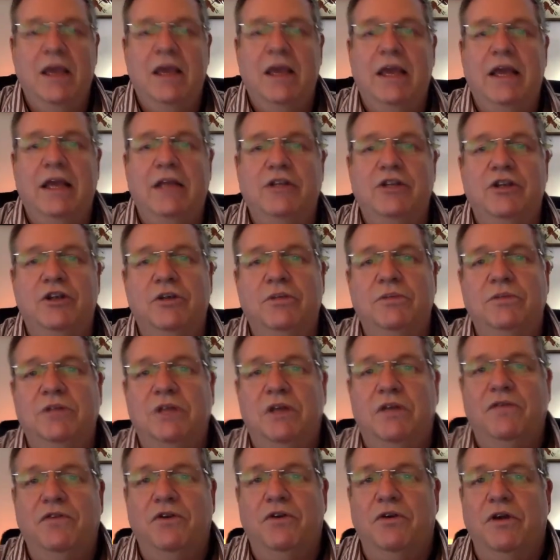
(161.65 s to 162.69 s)
In terms
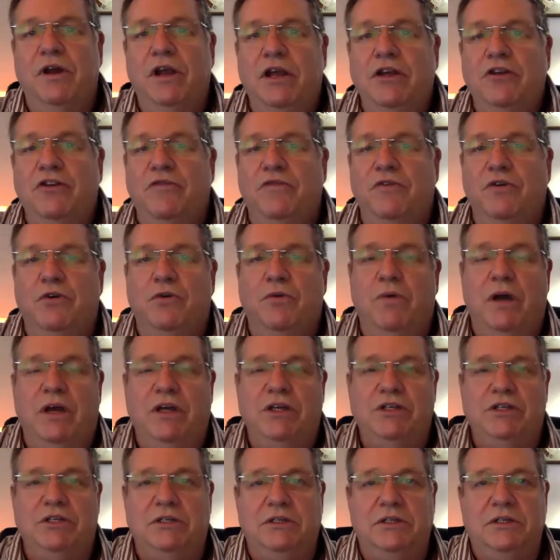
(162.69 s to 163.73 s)
of your interview
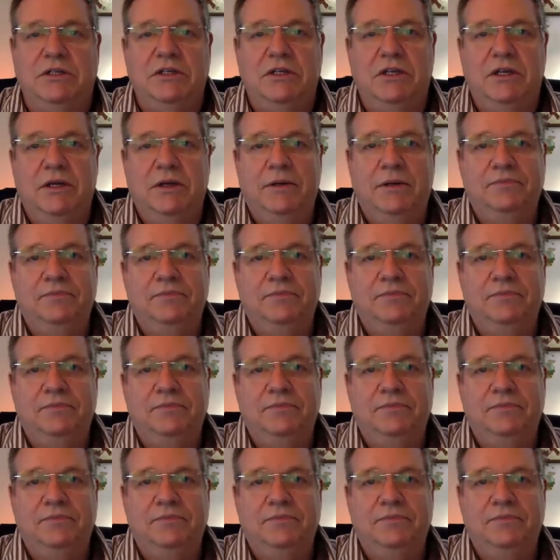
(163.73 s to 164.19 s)
questions,